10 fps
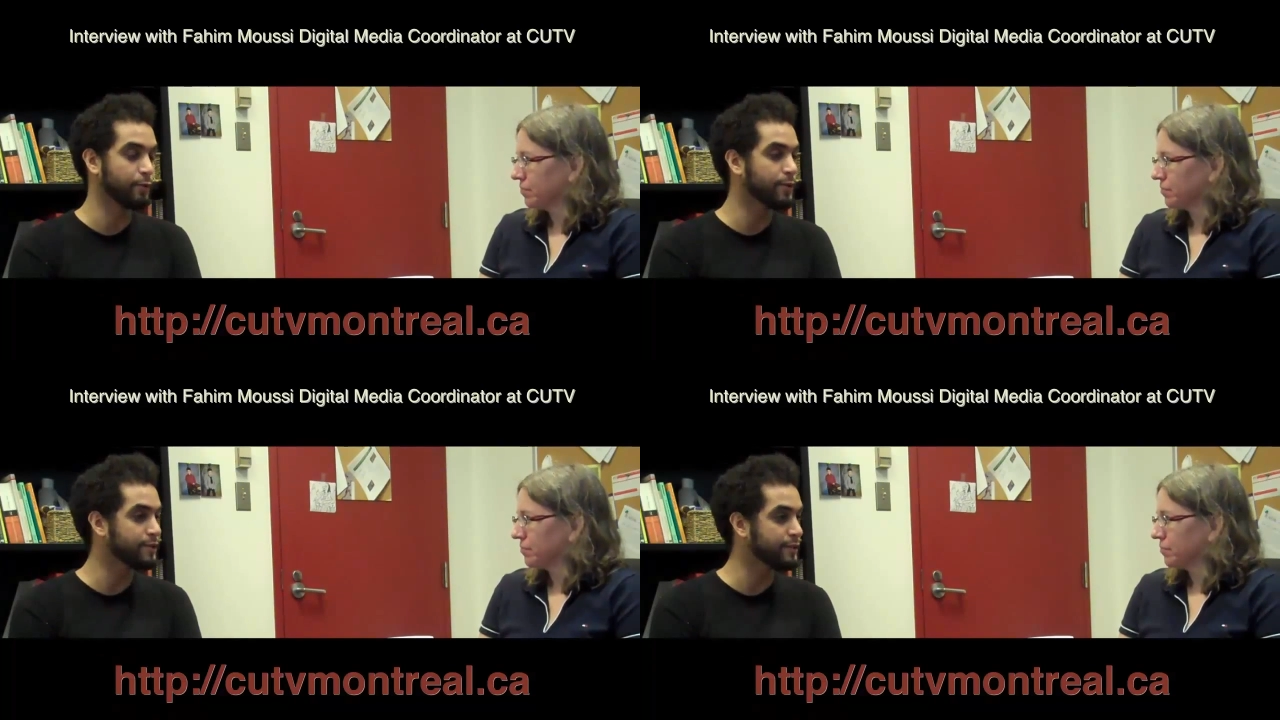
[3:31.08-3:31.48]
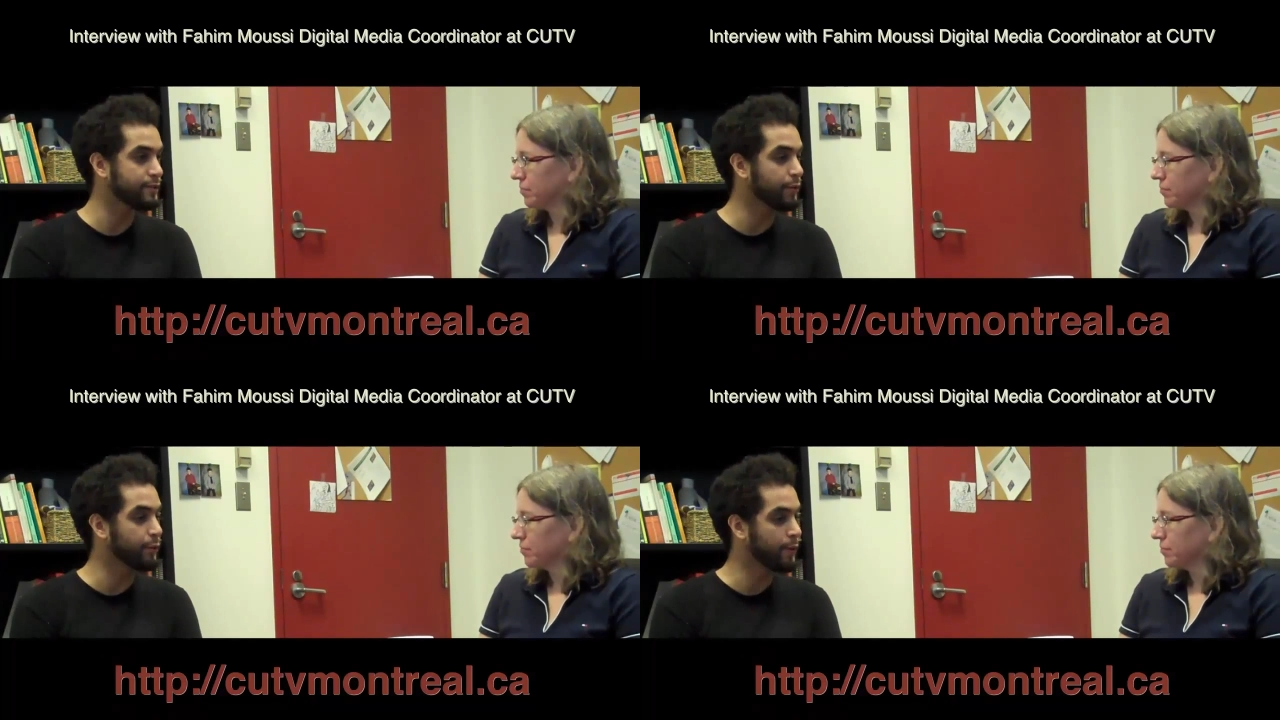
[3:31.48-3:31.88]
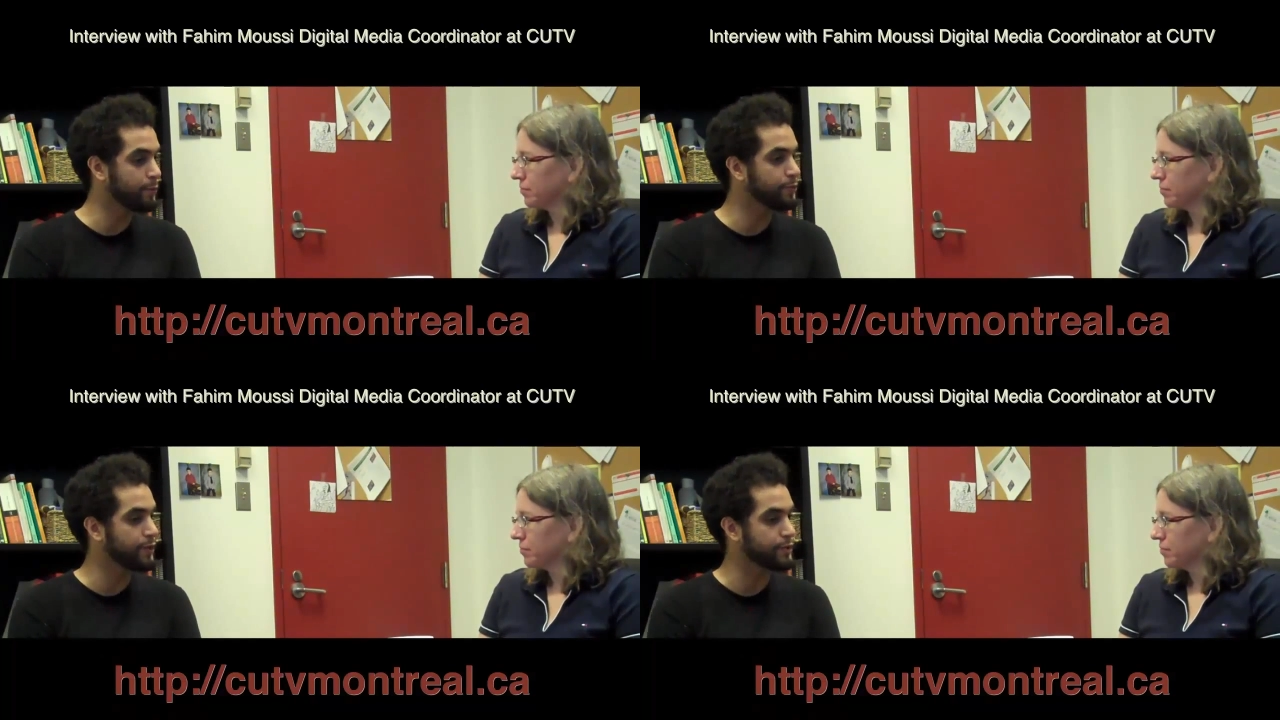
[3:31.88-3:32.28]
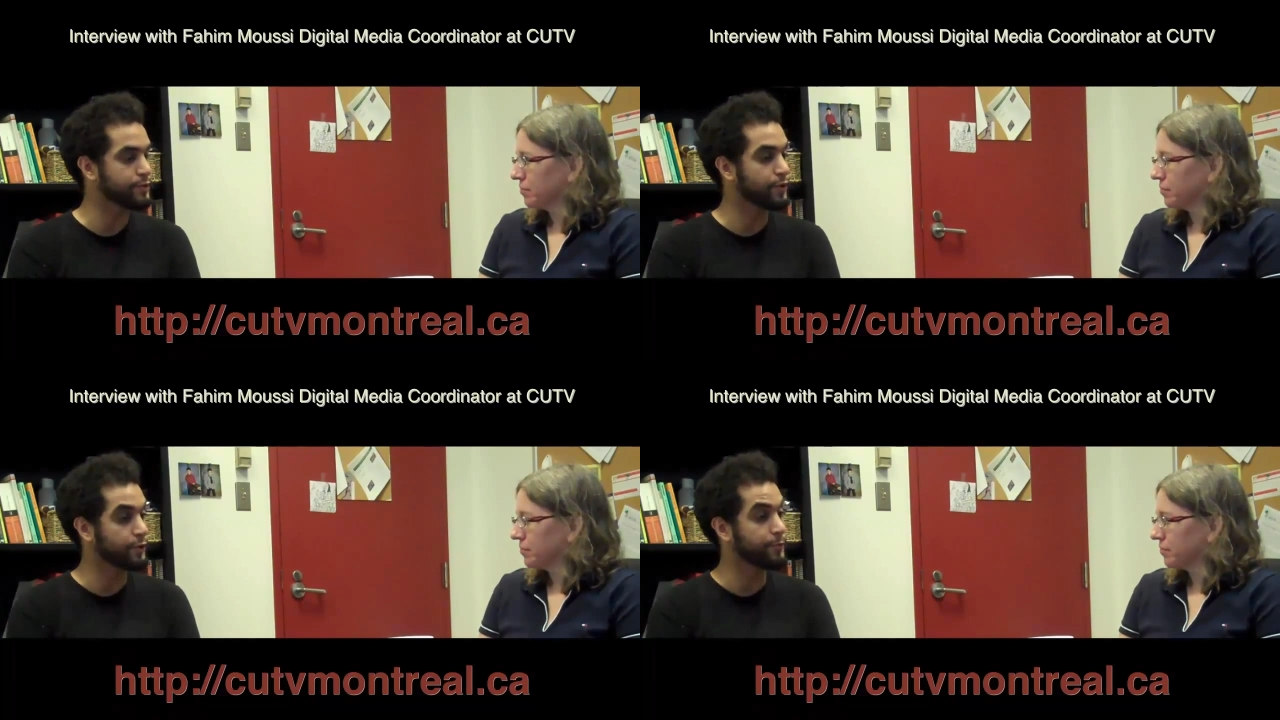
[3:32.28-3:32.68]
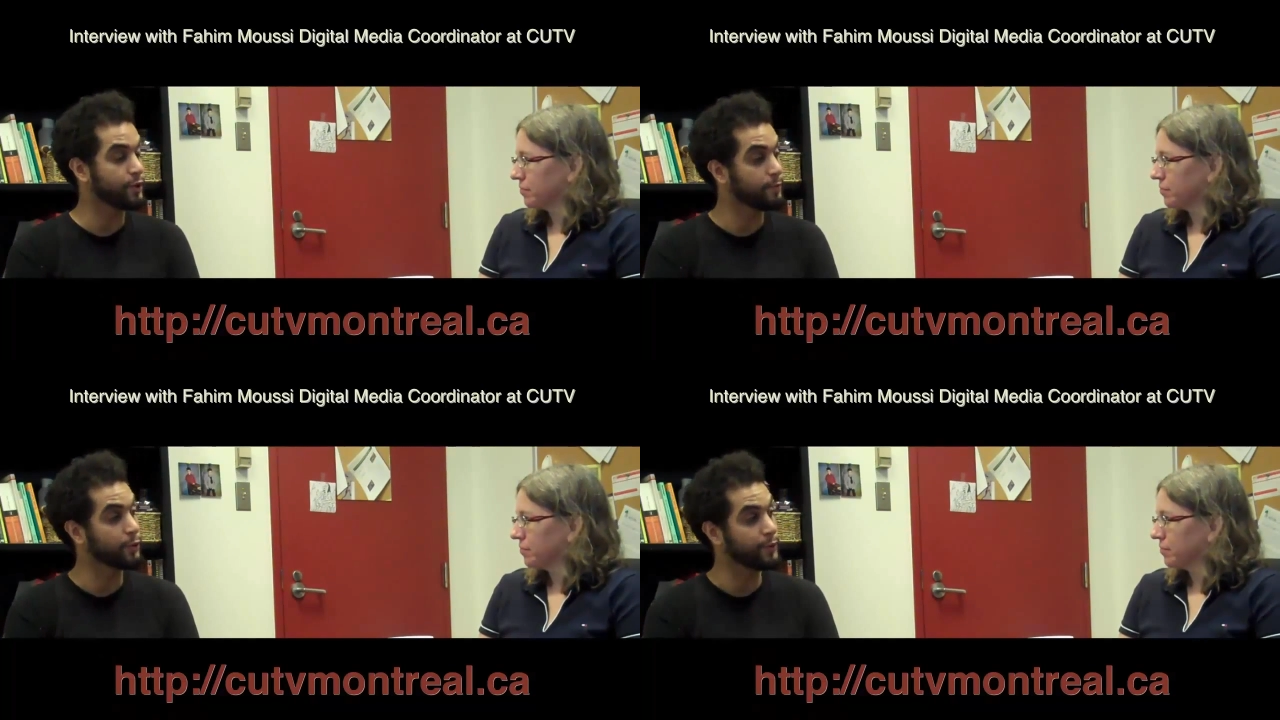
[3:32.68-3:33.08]
Speaker 1: and it wasn't until the reputation
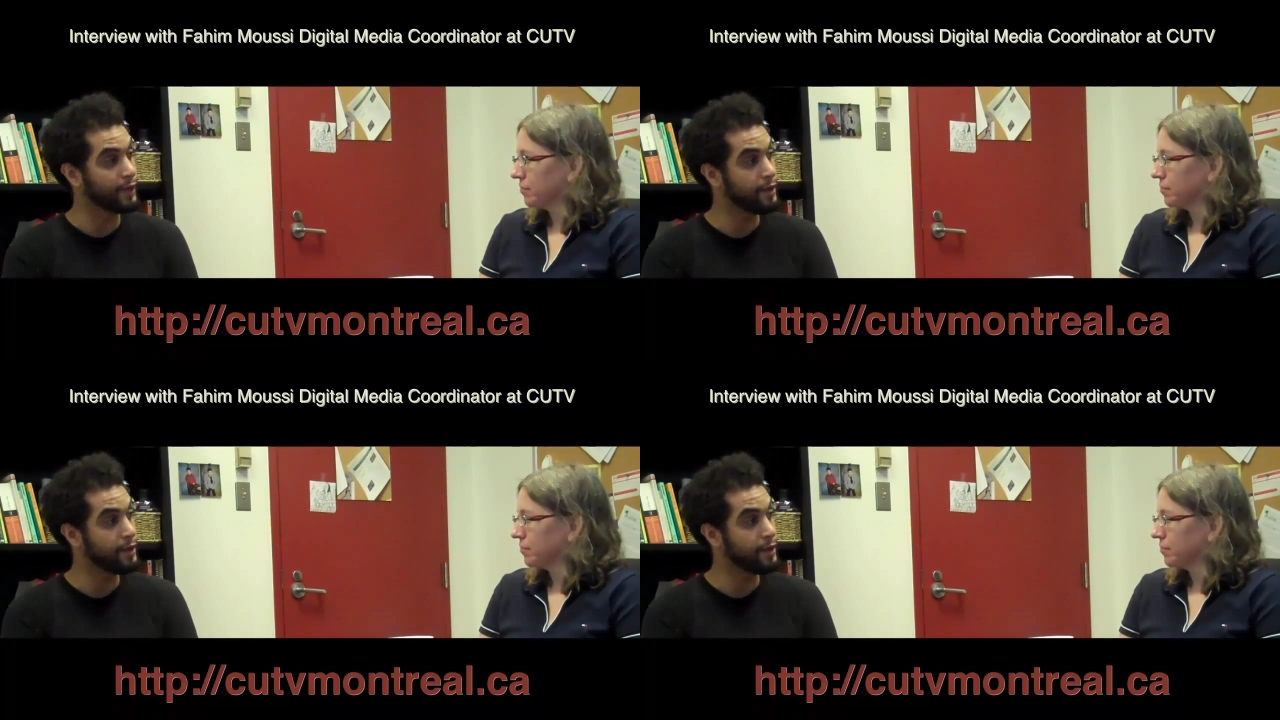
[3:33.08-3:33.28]
started becoming a